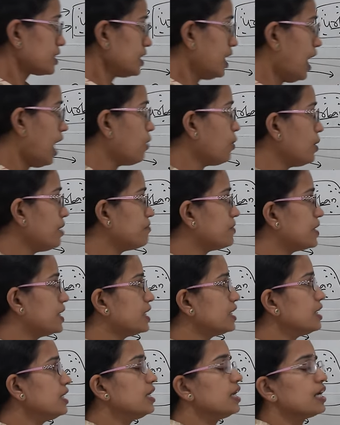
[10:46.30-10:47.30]

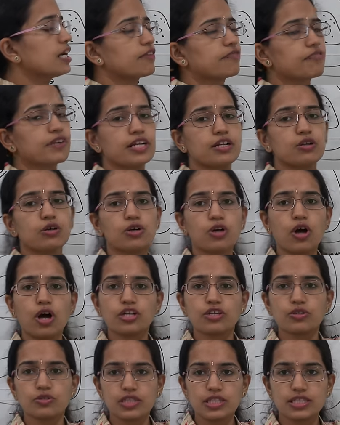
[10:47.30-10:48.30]
However, if we look
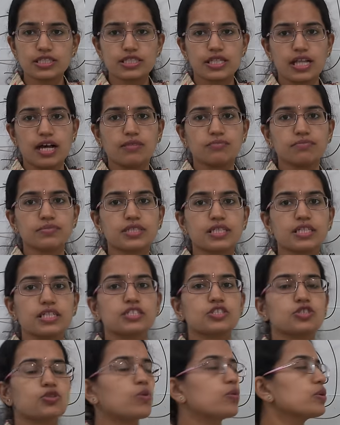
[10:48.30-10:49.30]
onto the slums,
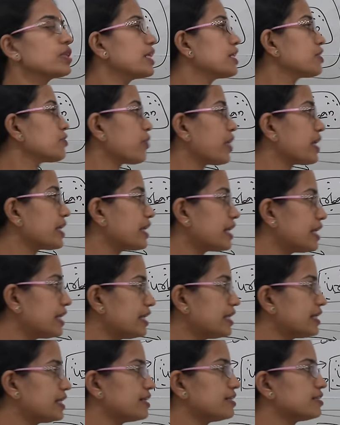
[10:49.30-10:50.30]
it's only 20
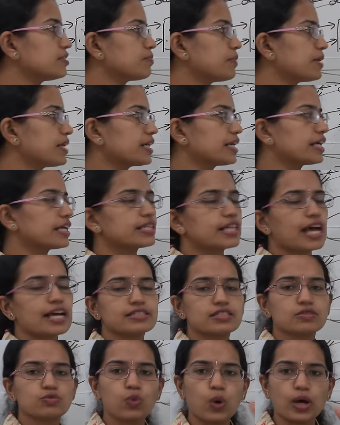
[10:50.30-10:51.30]
liters per day,
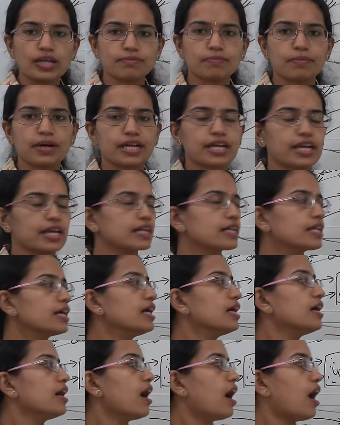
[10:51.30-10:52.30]
that's 1 bucket.
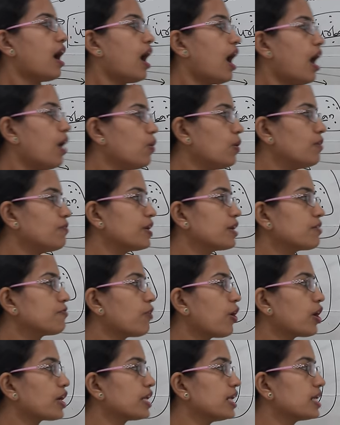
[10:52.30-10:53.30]
However,
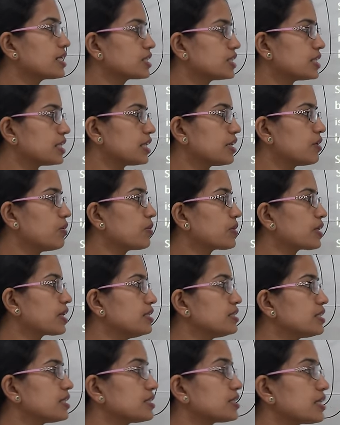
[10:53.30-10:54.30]
for luxury
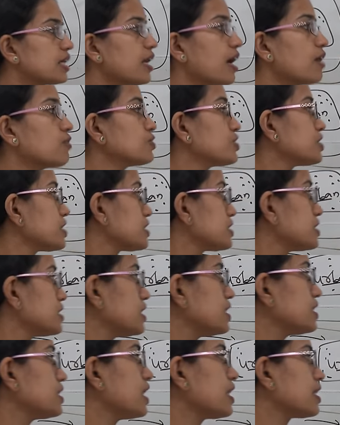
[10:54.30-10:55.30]
hotels, it's around
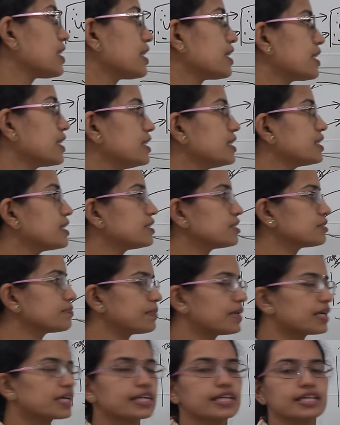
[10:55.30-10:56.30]
1600 liters
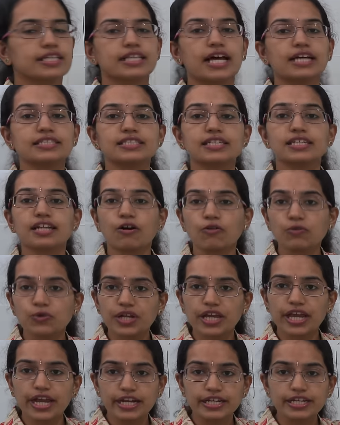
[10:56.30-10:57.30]
per day, that's around
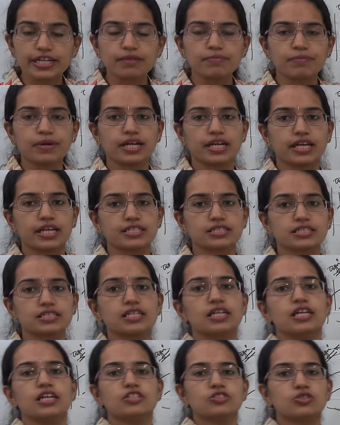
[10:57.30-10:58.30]
80 buckets.
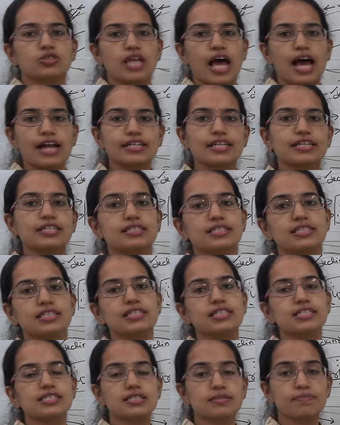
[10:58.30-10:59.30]
So that is
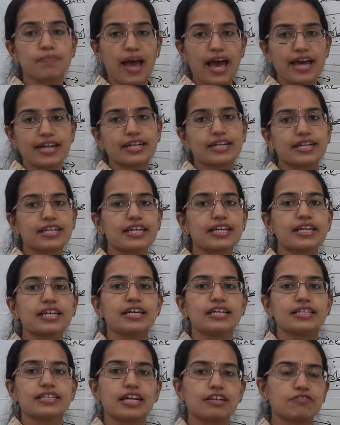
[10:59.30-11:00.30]
the disparity
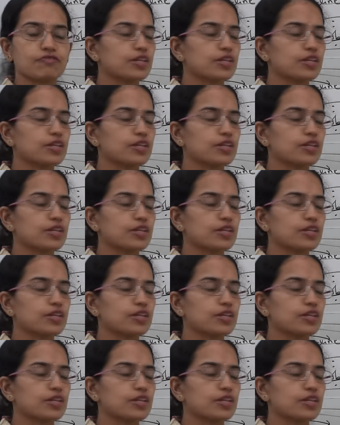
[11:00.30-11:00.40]
that